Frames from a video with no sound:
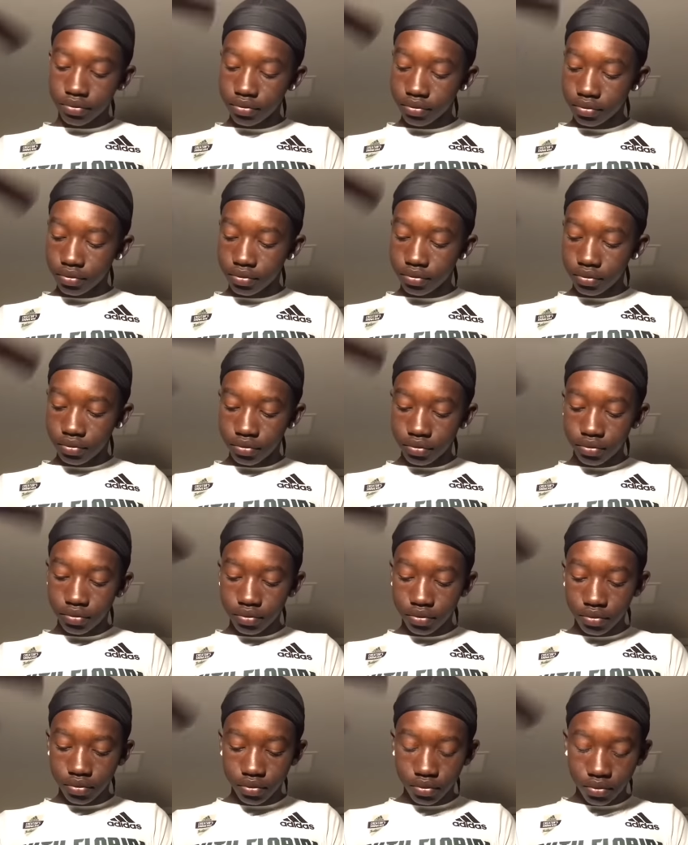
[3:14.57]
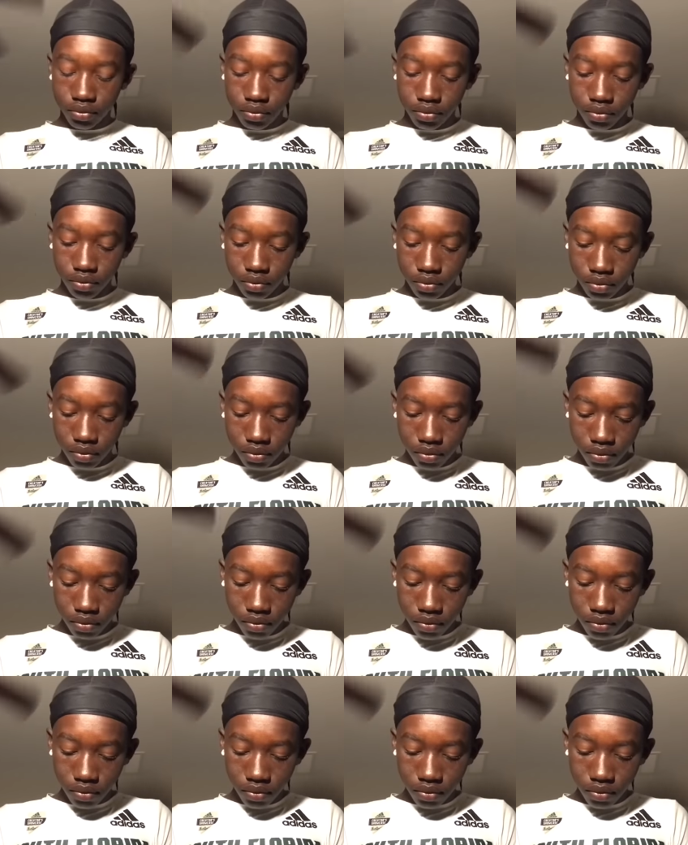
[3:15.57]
[no speech]